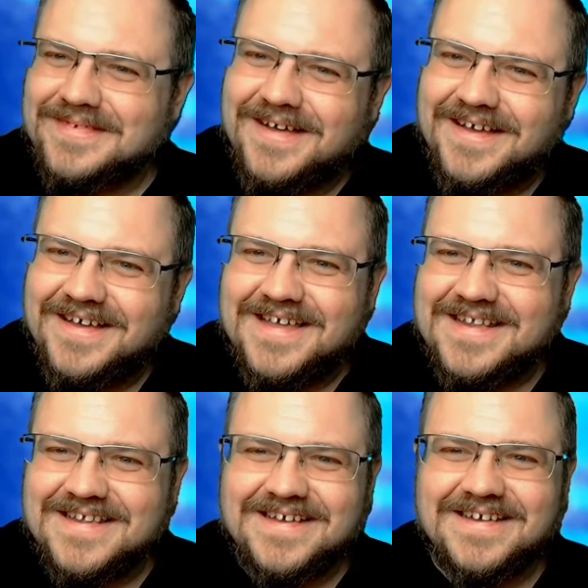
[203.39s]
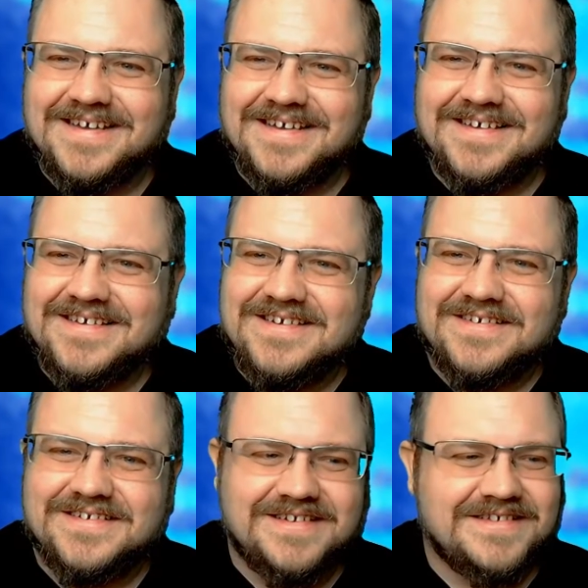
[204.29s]
in
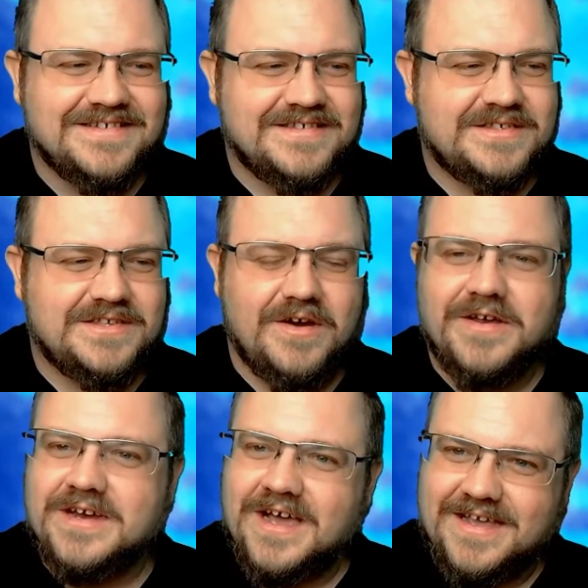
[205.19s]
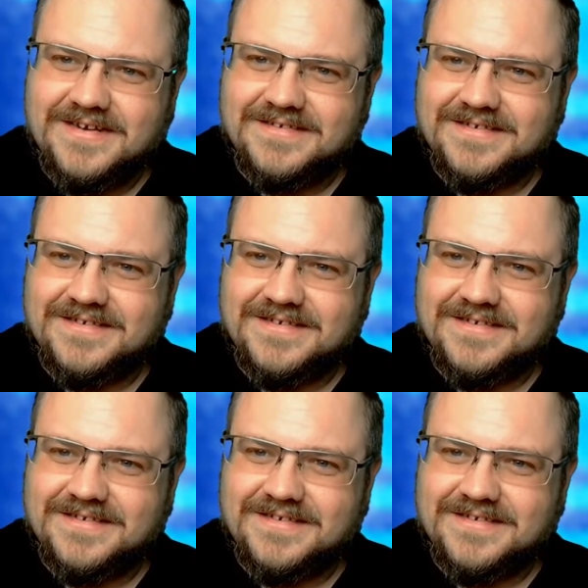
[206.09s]
the starry night?